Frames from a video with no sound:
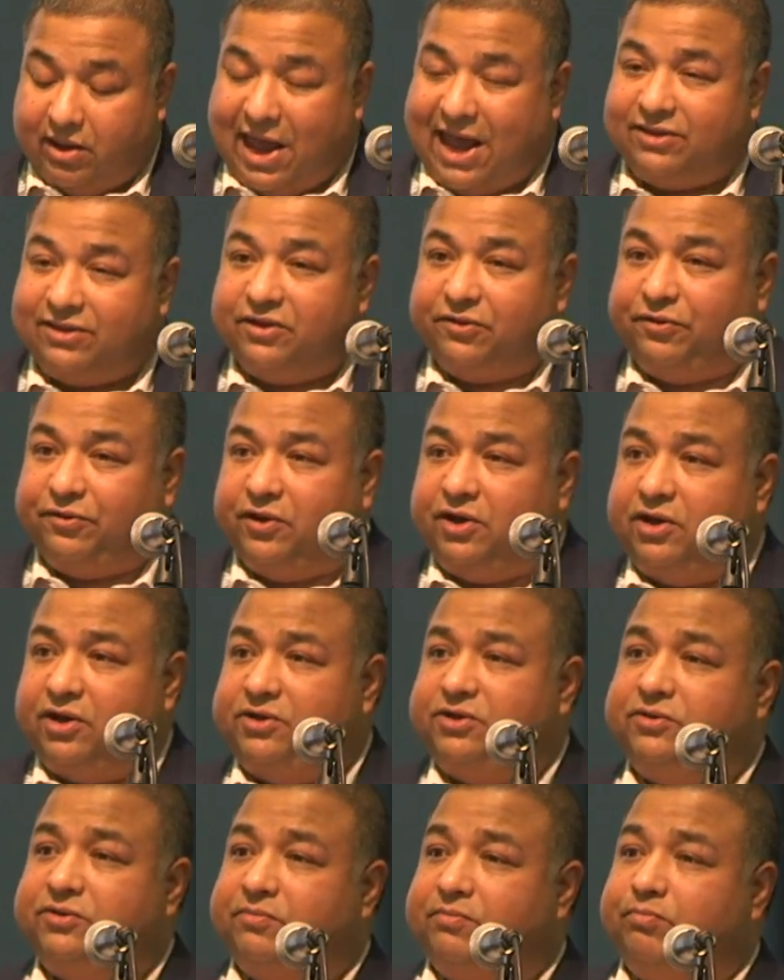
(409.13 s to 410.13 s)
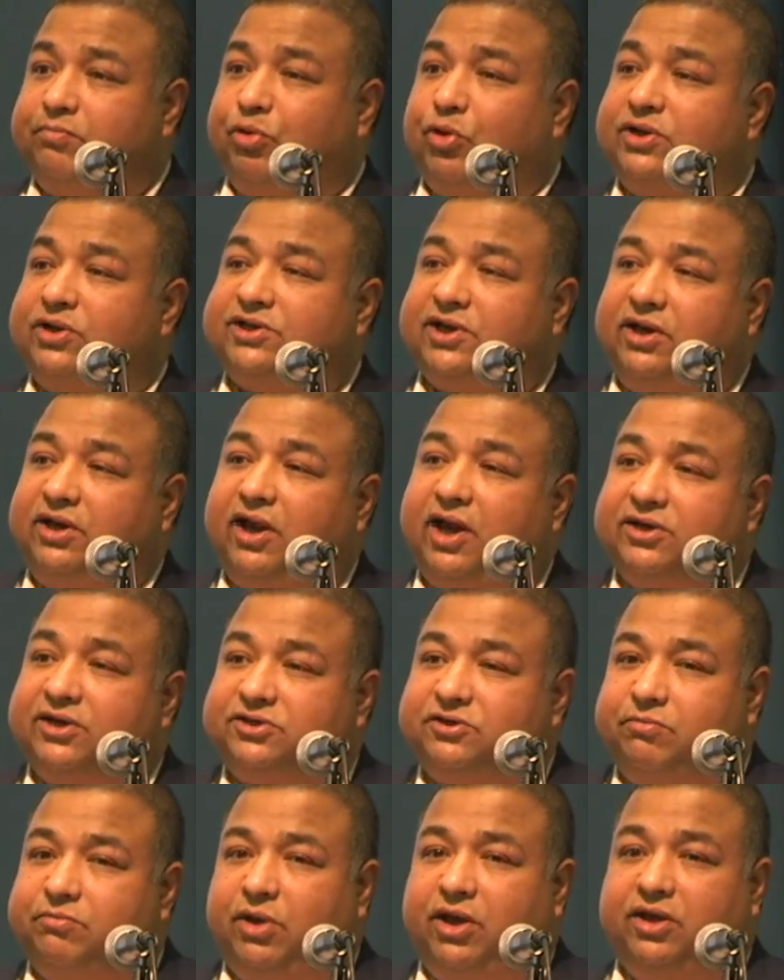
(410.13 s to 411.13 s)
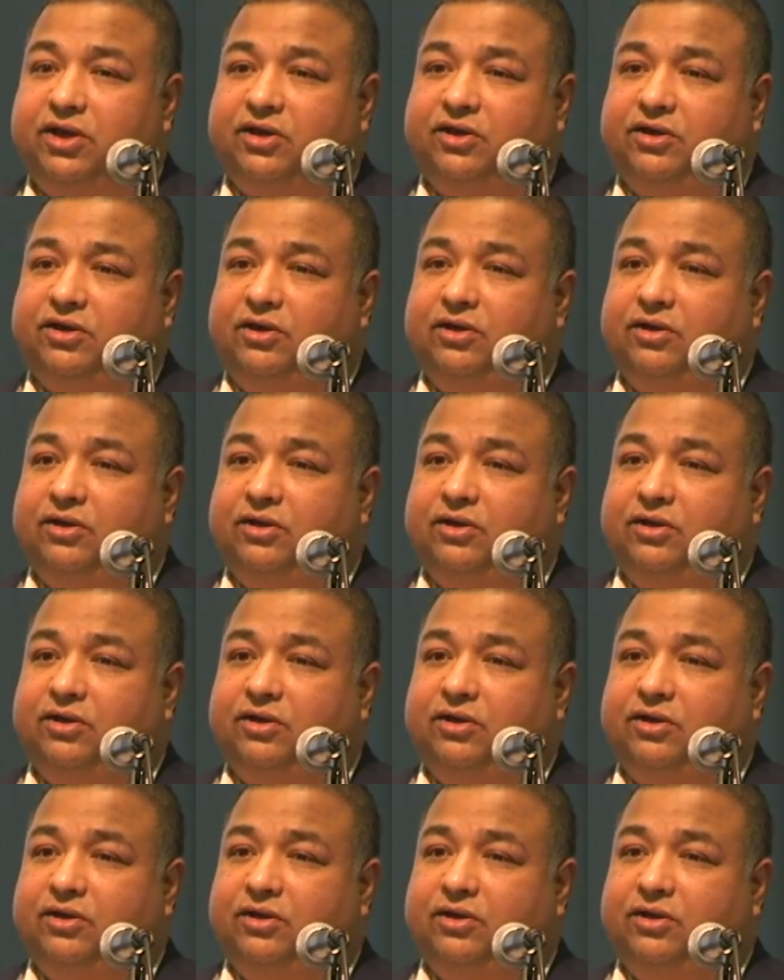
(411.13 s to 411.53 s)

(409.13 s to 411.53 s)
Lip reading: And the third point I'd like to make,